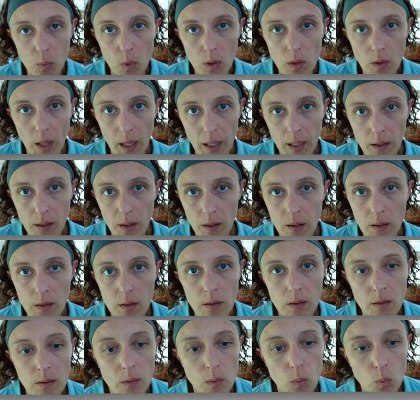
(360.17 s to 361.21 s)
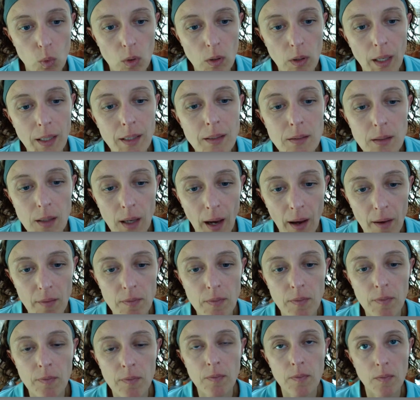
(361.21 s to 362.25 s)
will like to have
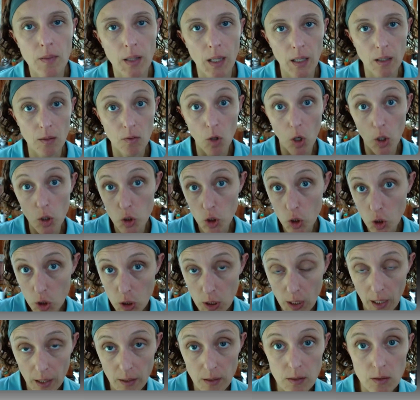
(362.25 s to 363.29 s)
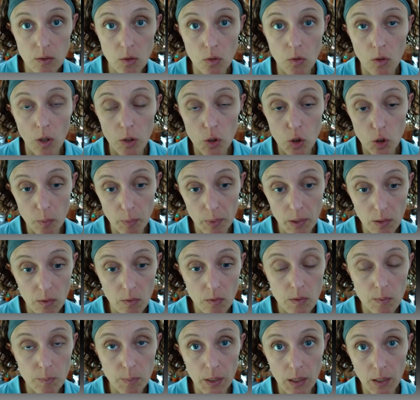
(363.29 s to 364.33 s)
like larger checks or larger
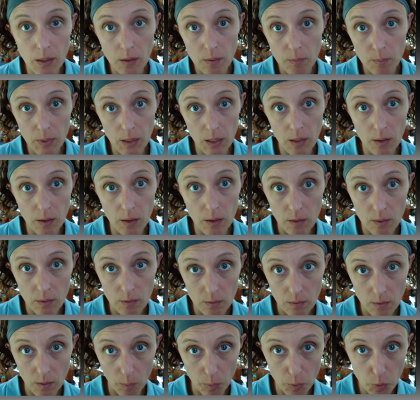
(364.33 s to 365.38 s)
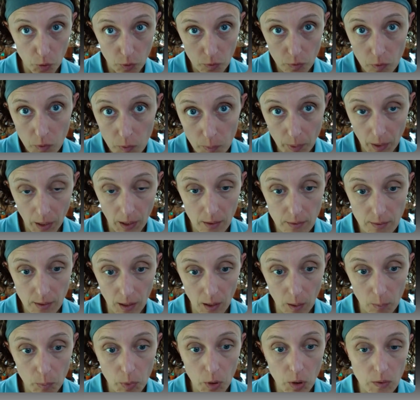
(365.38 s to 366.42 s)
bills be approved by a
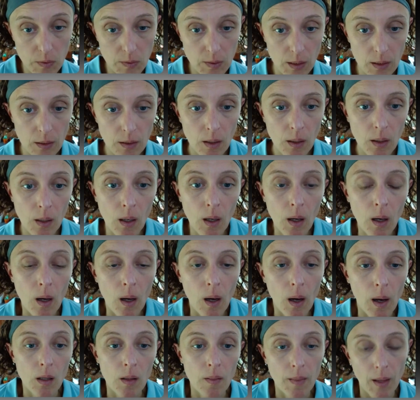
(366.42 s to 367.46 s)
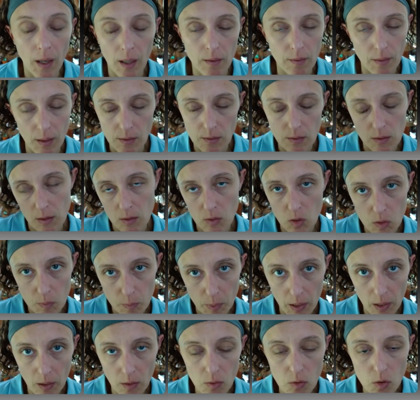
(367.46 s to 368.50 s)
second person. That can just
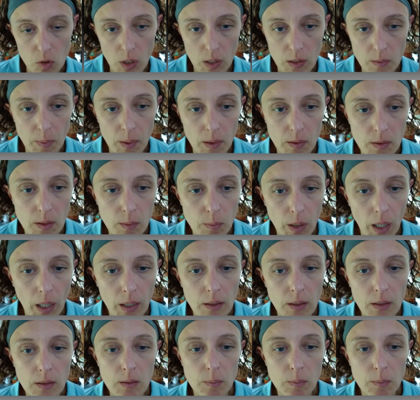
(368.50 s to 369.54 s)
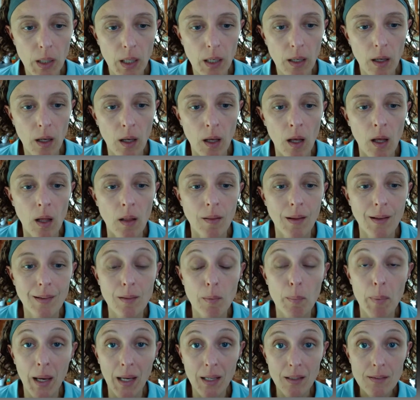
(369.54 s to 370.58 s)
be another transparency practice. But like the
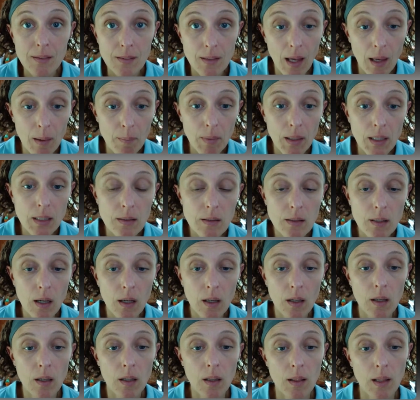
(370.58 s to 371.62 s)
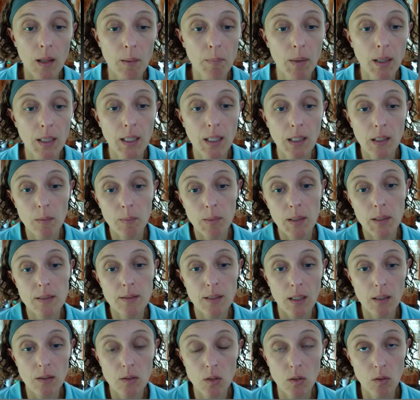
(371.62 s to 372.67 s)
bank statements, they might need to be
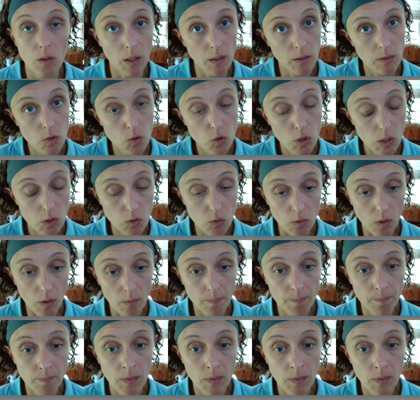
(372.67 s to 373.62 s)
sent to like the treasurer.